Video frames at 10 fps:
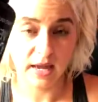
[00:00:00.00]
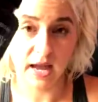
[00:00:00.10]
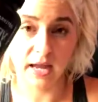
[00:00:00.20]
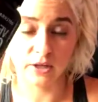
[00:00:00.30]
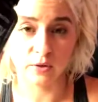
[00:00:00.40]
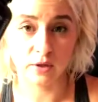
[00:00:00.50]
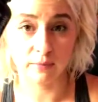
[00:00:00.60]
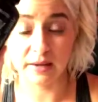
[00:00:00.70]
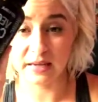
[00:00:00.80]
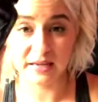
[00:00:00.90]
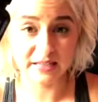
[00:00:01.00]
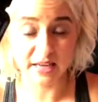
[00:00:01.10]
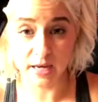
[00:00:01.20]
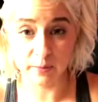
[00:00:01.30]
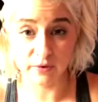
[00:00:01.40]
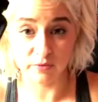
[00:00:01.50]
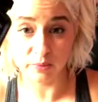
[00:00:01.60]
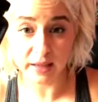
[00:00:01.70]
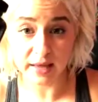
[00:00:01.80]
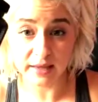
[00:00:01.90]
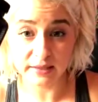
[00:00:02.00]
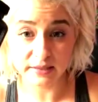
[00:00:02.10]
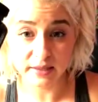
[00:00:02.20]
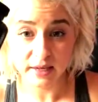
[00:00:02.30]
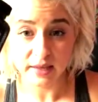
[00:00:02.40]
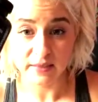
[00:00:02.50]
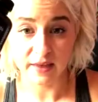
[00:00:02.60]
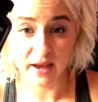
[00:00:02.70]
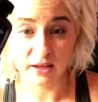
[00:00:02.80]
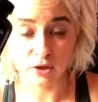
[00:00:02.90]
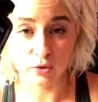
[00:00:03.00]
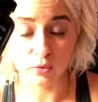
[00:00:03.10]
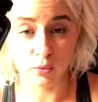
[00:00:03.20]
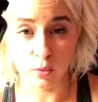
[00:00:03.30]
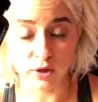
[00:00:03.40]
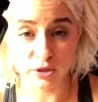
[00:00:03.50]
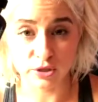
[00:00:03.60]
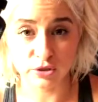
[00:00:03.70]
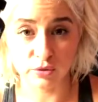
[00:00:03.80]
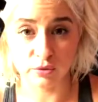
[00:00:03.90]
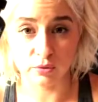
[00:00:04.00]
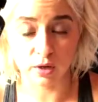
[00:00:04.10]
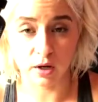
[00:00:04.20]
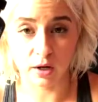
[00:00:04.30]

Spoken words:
And you can make any type of blend that you want to